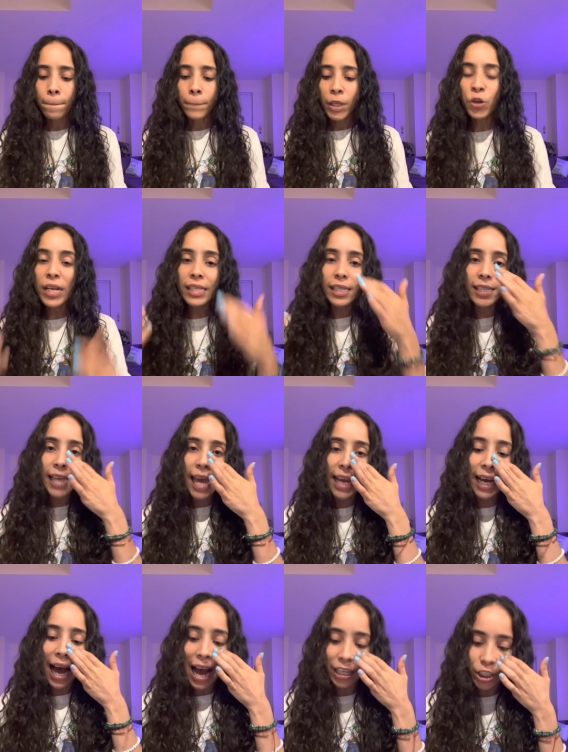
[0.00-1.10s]
You need to take
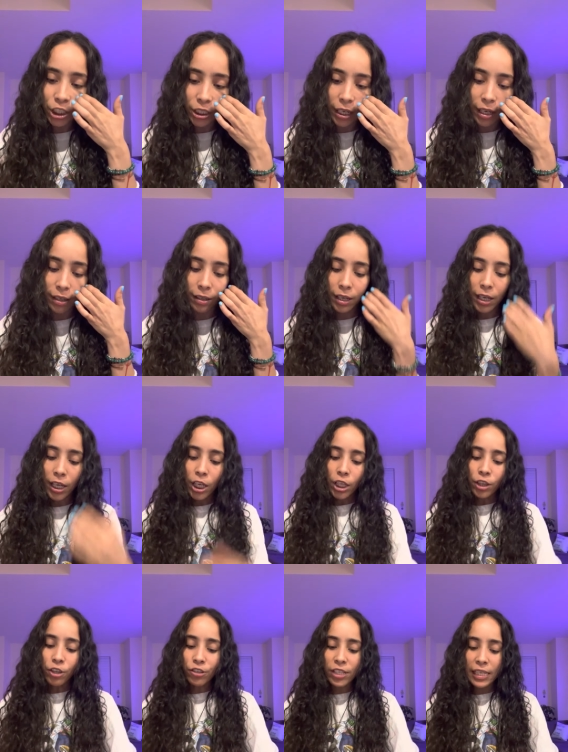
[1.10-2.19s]
action.
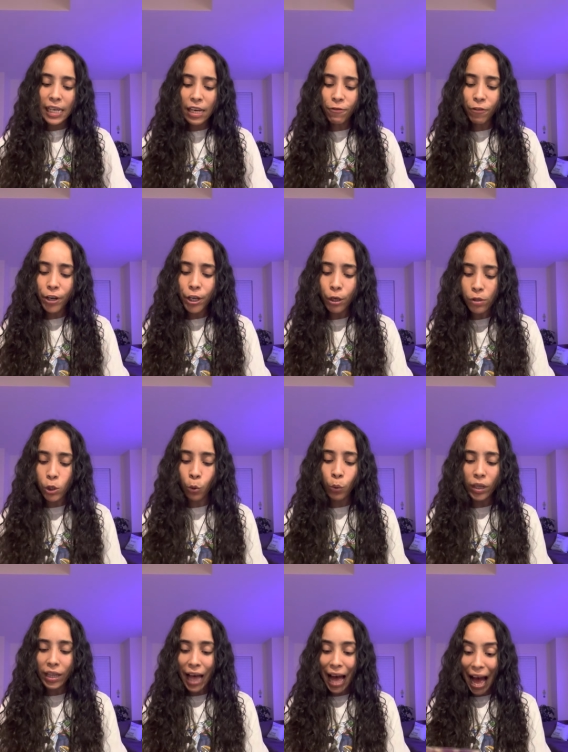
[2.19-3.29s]
There's a need for you to
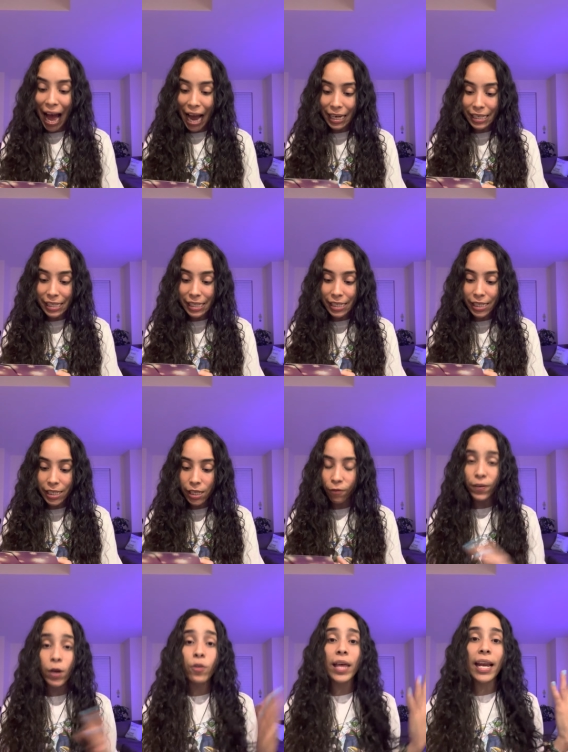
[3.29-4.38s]
relax, to
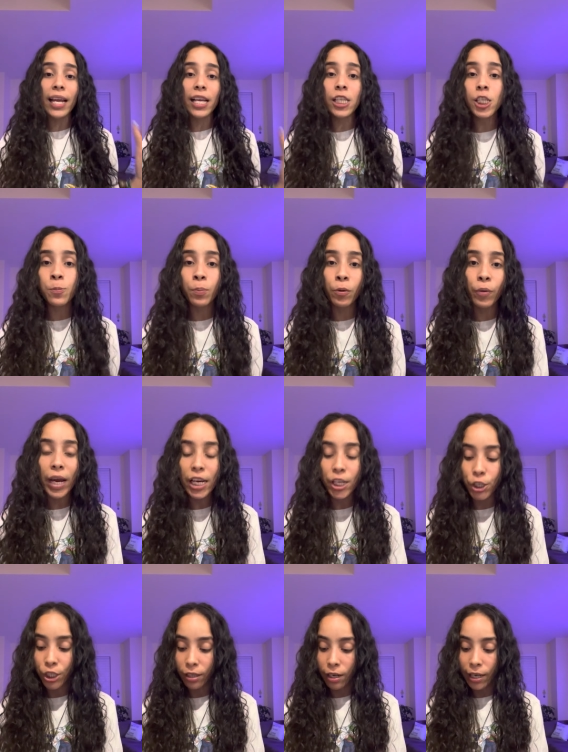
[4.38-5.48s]
feel that
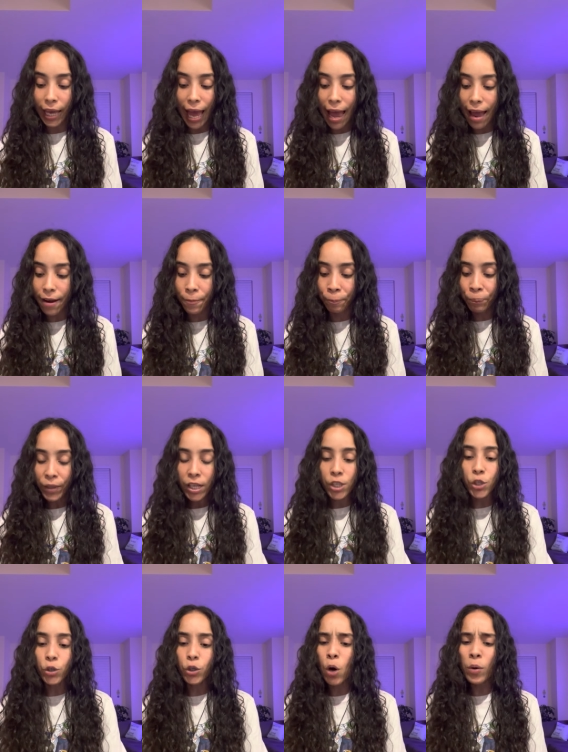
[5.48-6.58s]
inspiration again,
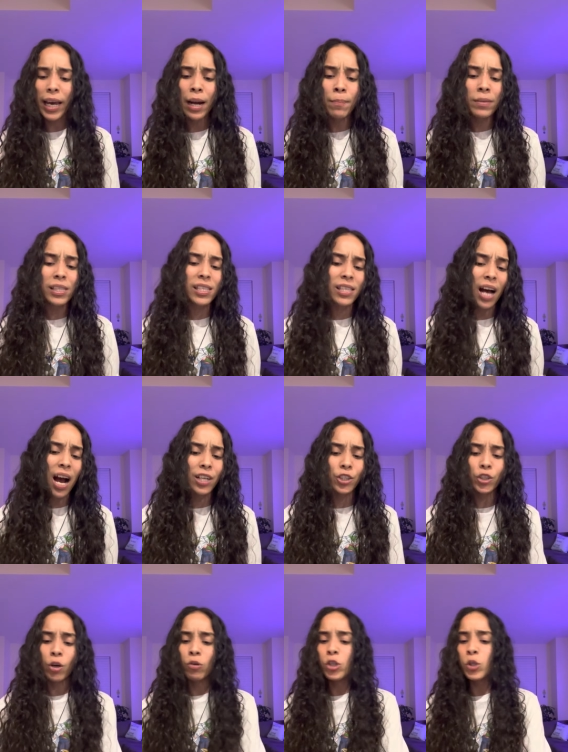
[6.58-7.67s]
to go get a massage,
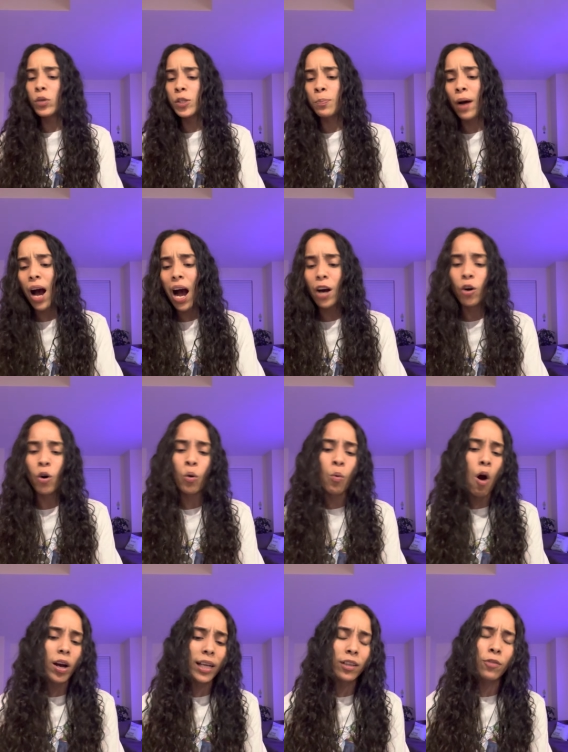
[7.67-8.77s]
go to a spa, go
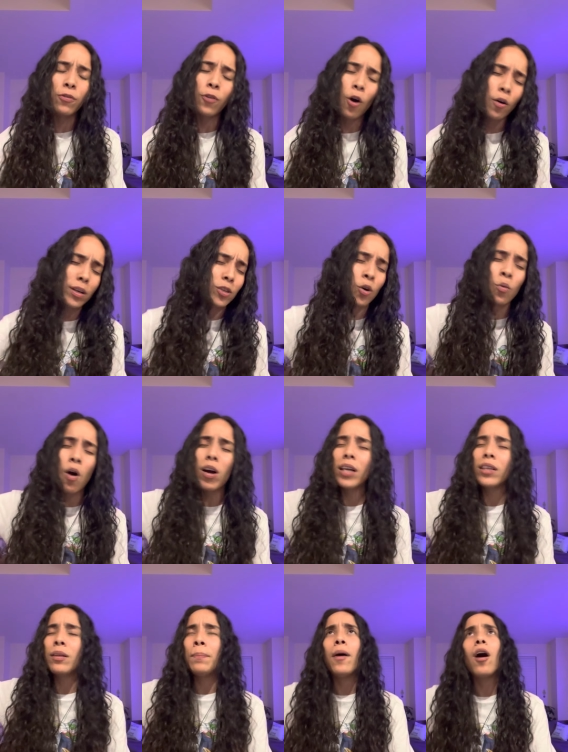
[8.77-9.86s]
walk in the forest, go walk
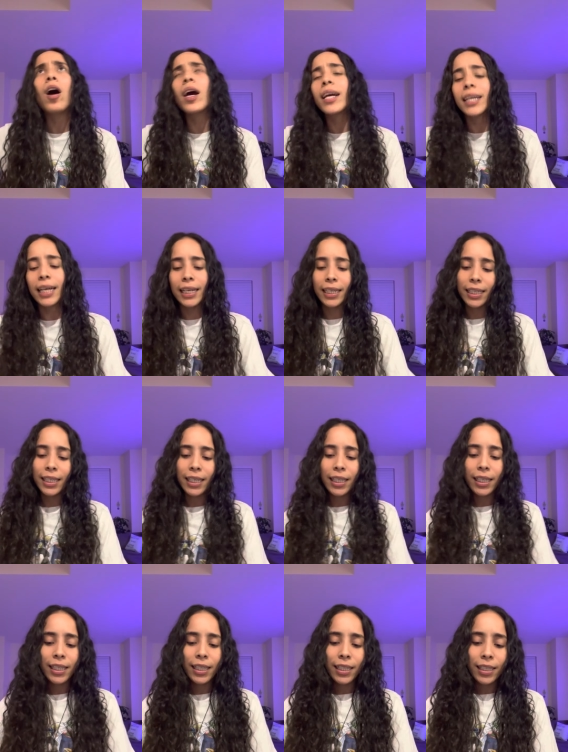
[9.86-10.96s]
in the park,
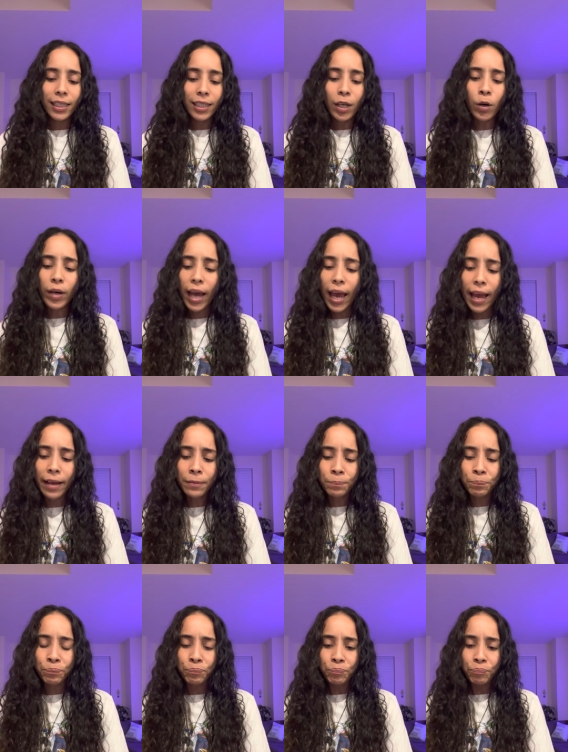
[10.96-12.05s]

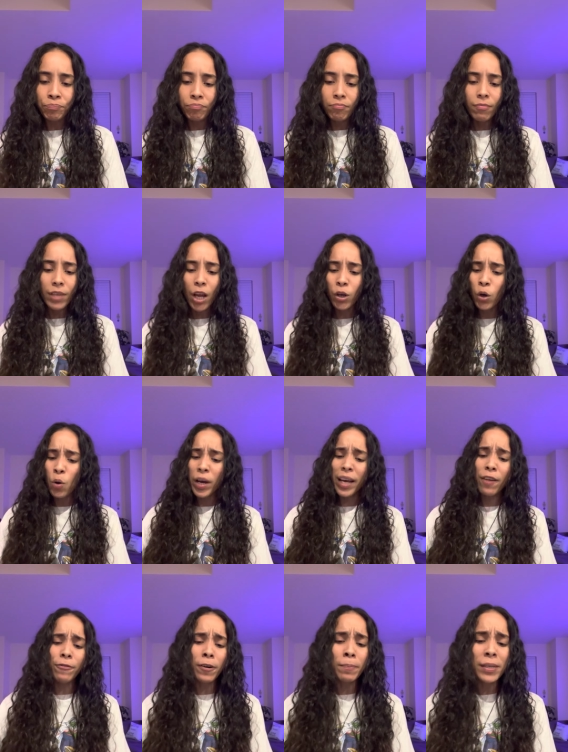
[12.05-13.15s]
okay? Go get
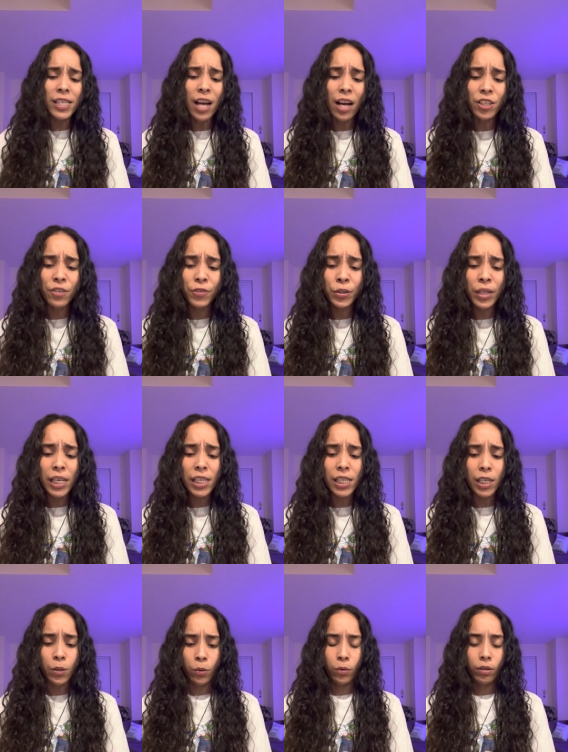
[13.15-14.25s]
a foot massage if you need
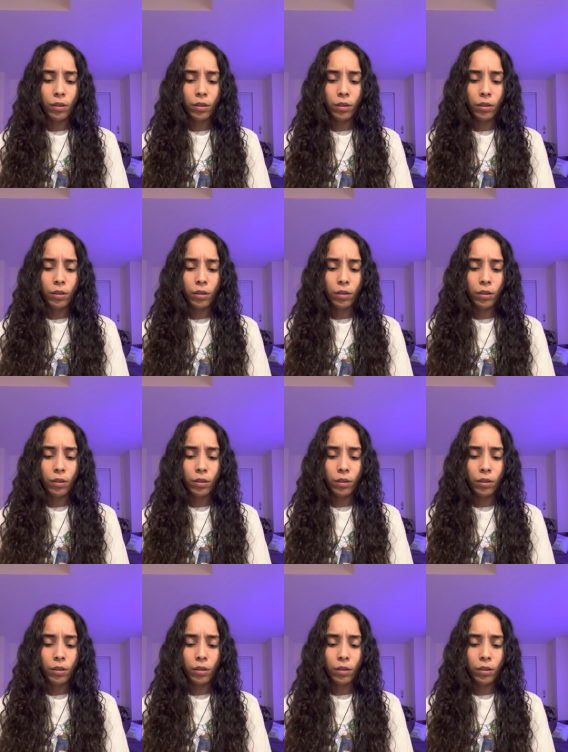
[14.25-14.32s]
to.